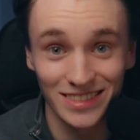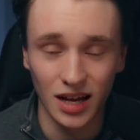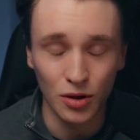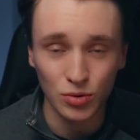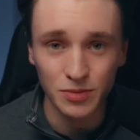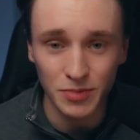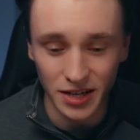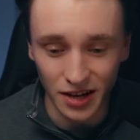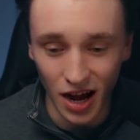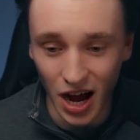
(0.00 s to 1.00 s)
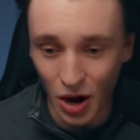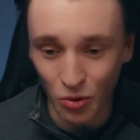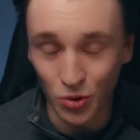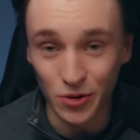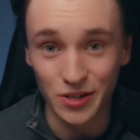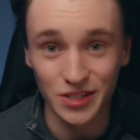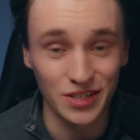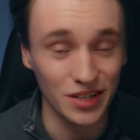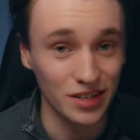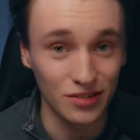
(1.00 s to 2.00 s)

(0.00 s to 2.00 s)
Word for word: I was spending hours uh,